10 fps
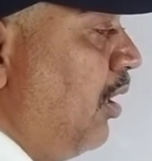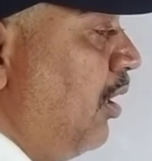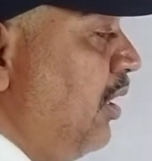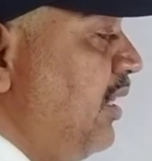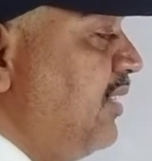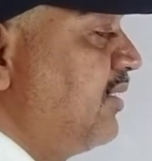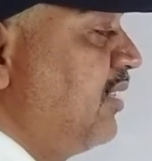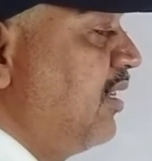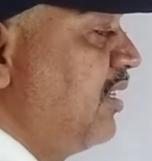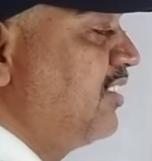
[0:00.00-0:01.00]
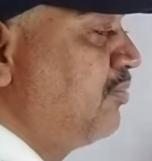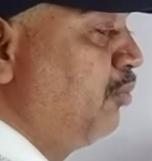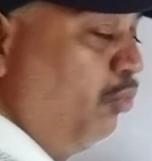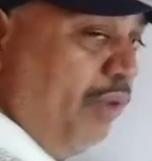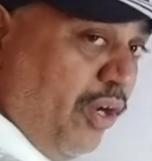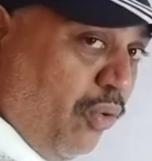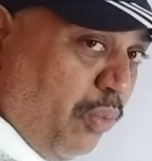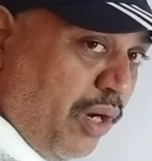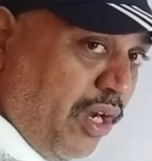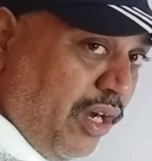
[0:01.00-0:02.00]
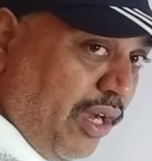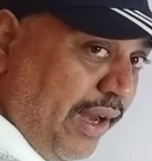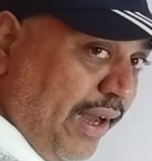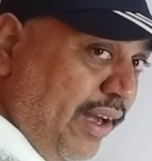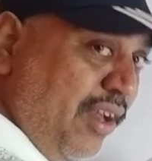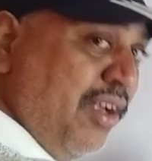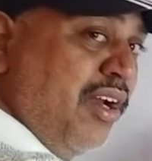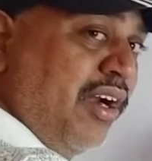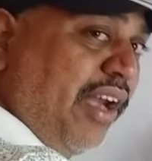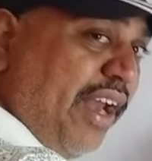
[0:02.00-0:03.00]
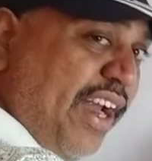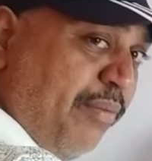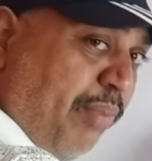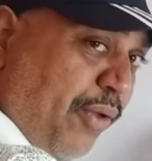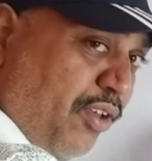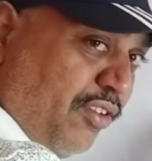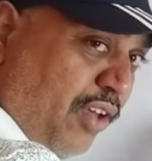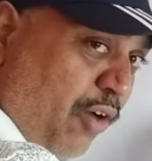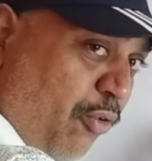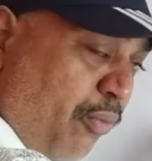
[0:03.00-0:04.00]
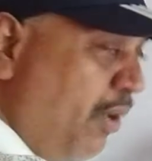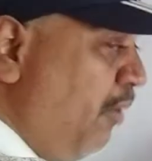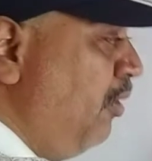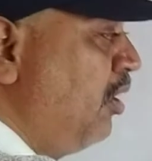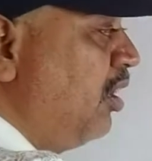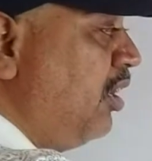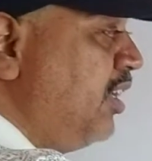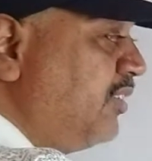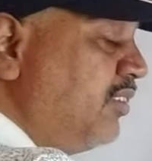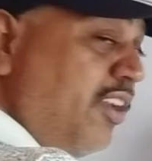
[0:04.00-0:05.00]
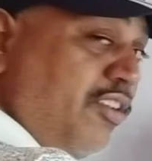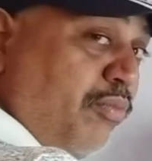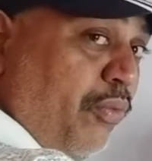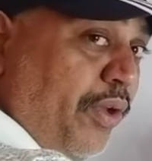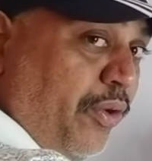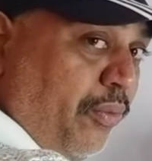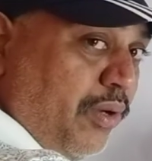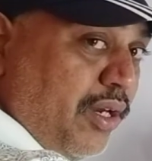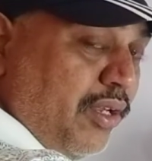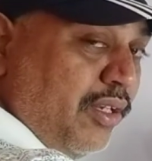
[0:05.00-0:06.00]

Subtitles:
Listener is moving toward the train. Train produces sound wave. Listener is moving toward.